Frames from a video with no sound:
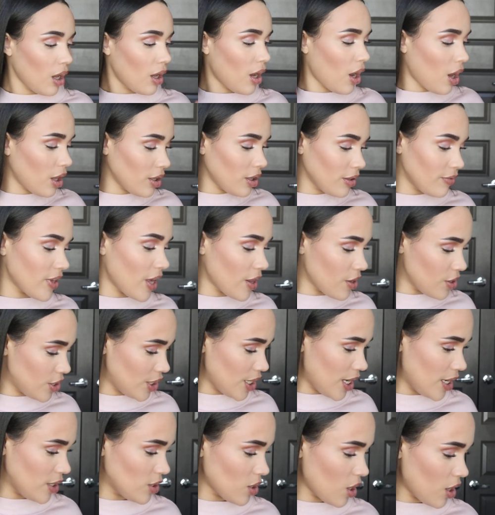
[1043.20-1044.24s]
all the other
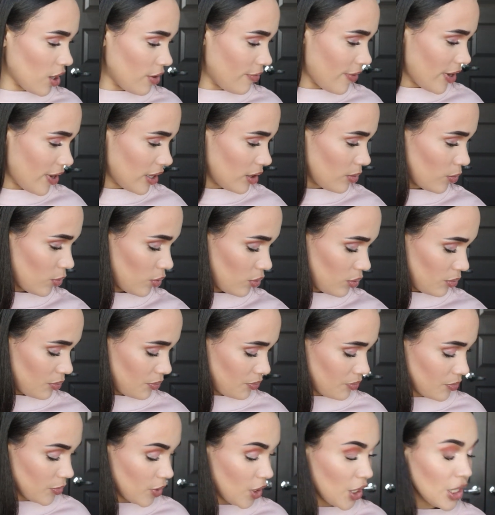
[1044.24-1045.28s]
shades are available
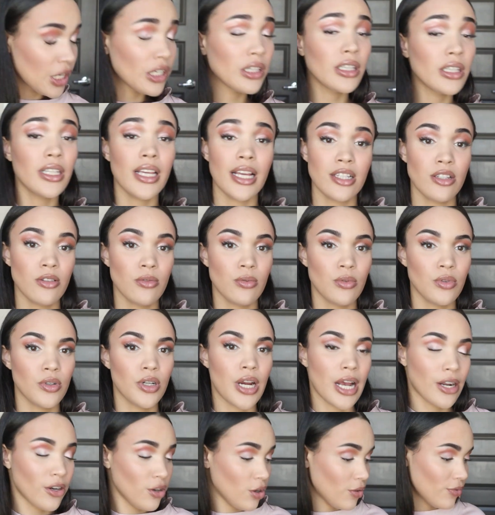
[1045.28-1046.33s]
currently at
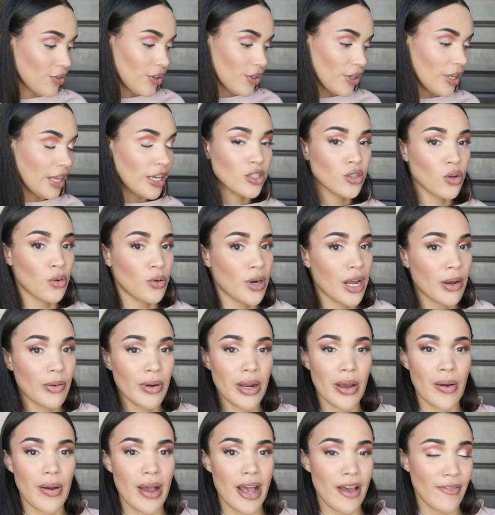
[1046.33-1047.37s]
Sephora. I don't know if they're like sold out
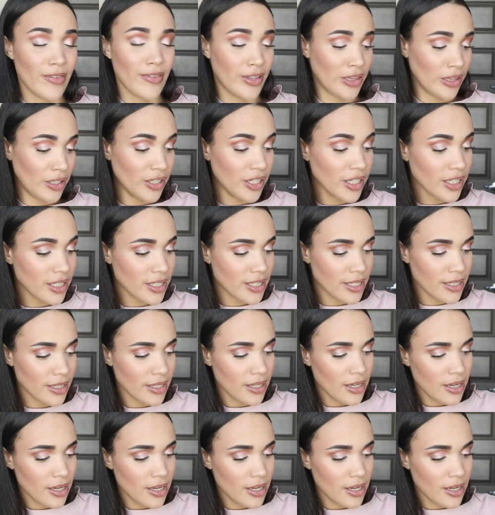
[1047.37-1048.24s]
now. I haven't looked,